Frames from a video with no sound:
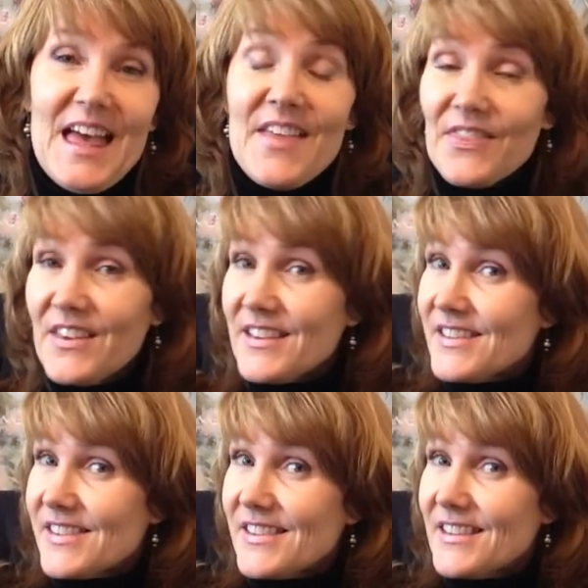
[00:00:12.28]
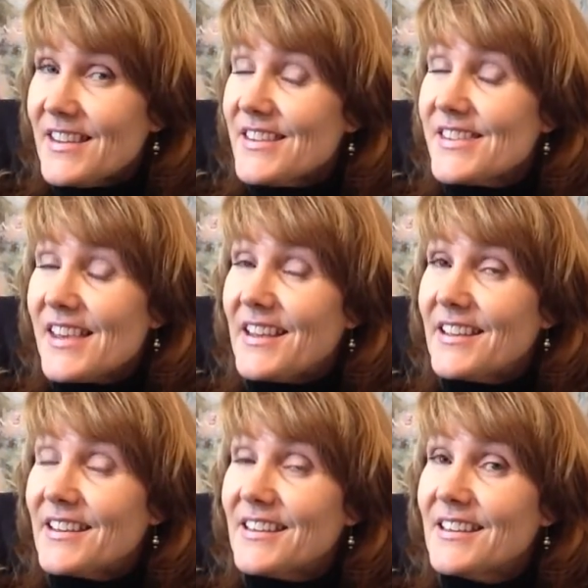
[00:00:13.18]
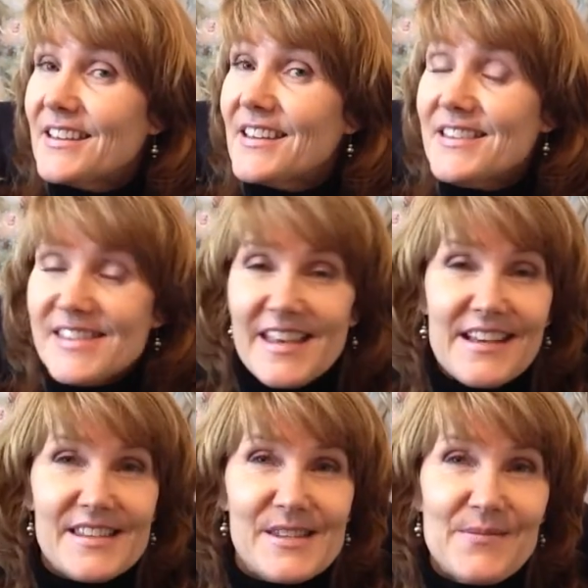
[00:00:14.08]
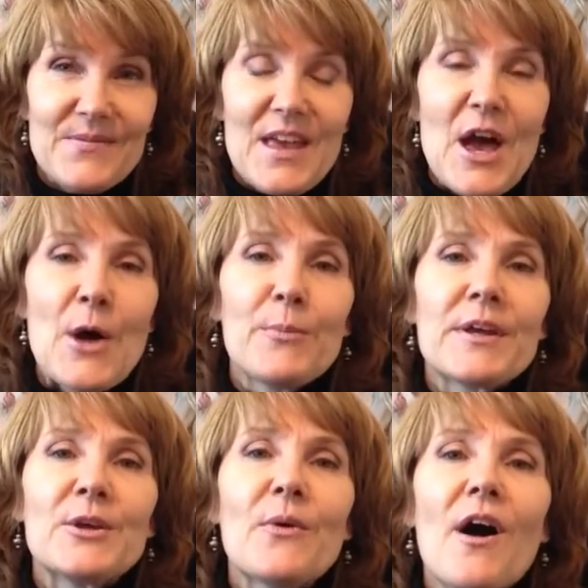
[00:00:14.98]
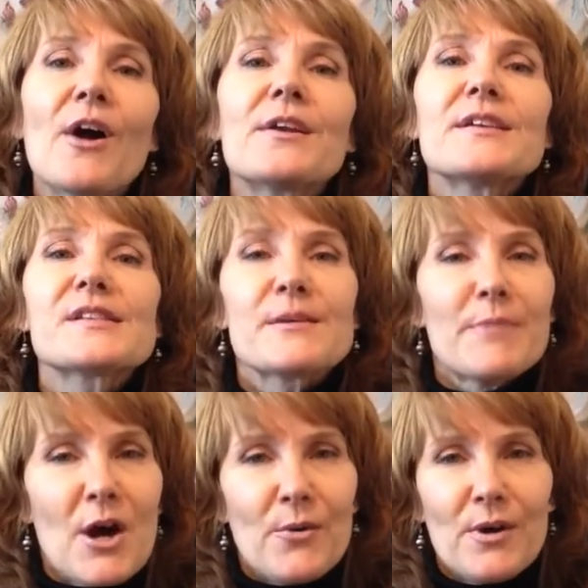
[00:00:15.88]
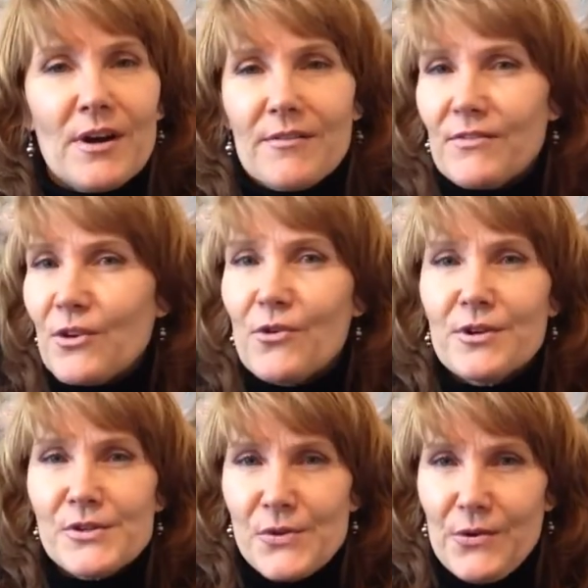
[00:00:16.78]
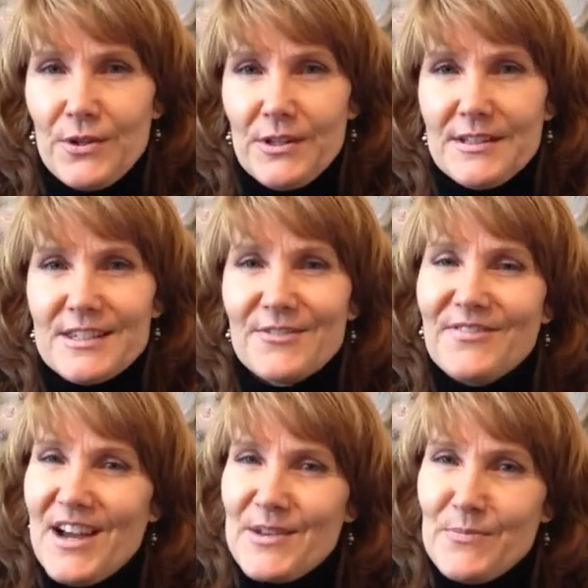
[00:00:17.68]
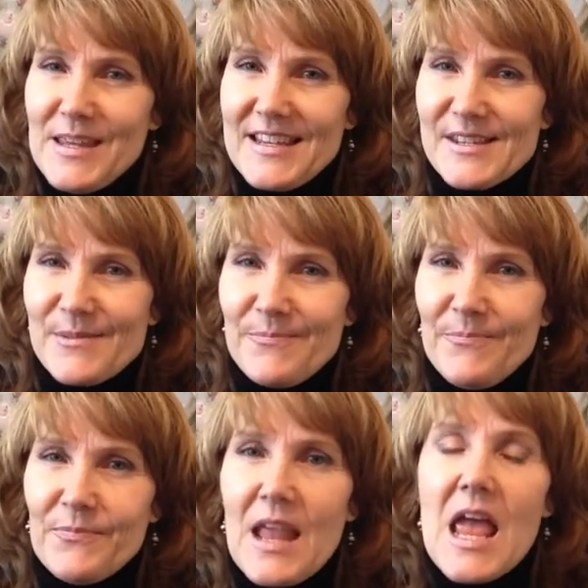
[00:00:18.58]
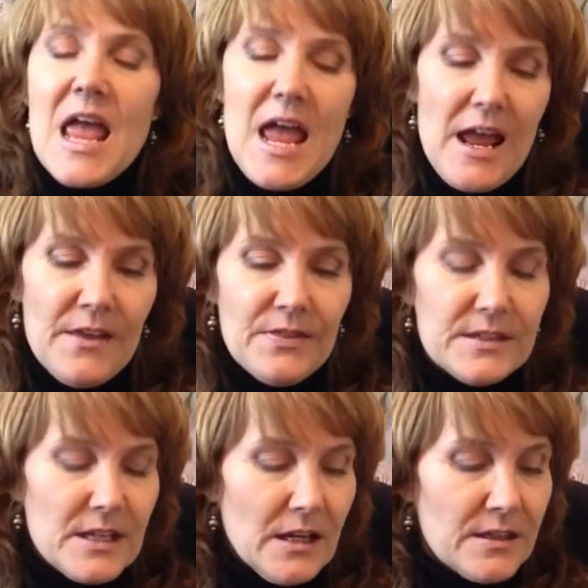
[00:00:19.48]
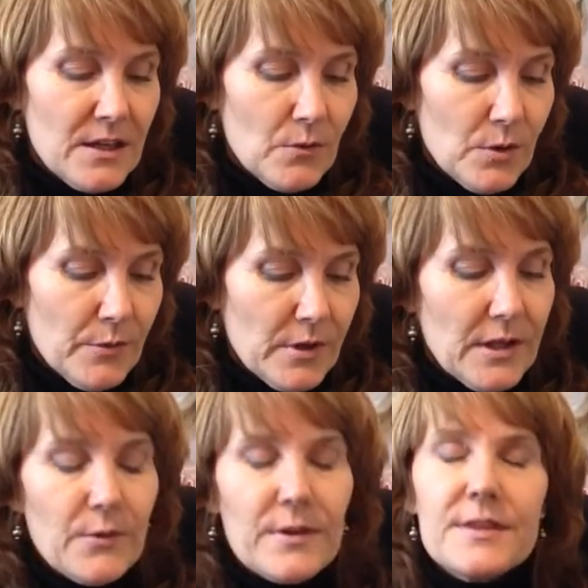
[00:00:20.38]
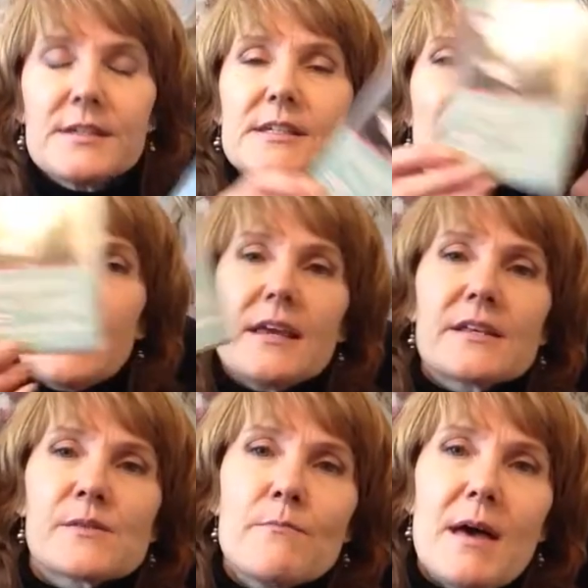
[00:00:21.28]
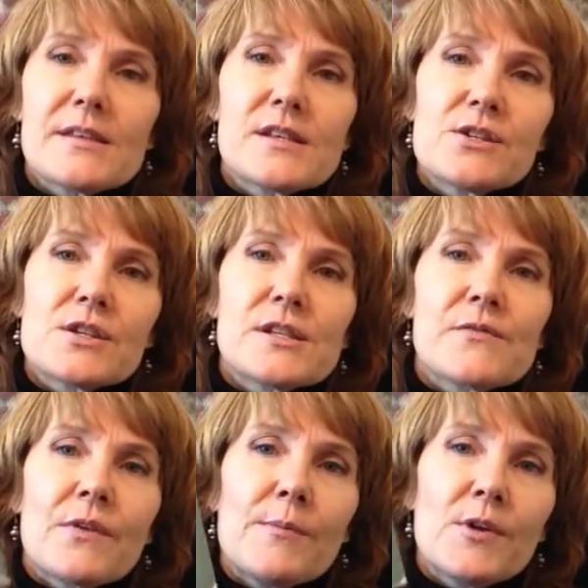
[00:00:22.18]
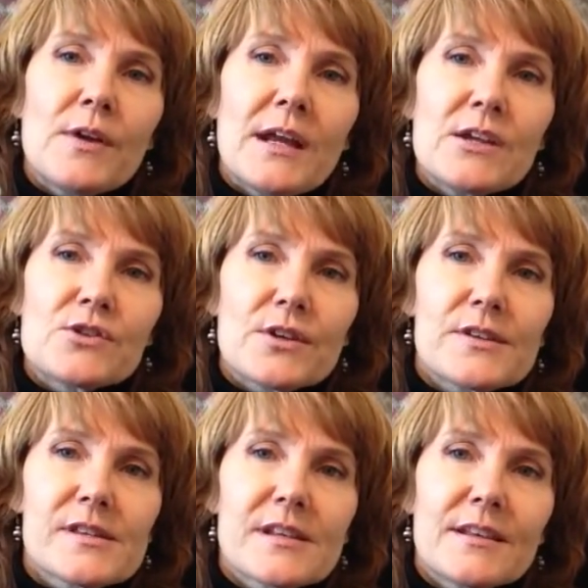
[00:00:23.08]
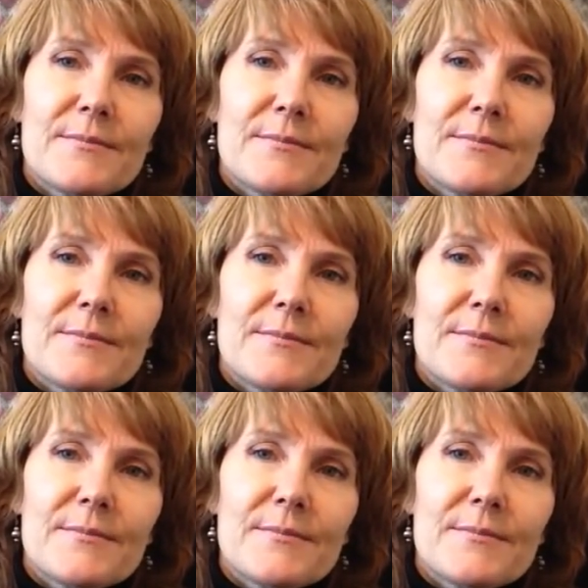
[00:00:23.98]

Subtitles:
And this is Psychic Insights, helping you harness the power of your soul to find peace. And the deck that we're working with today is Messages from Your Angels.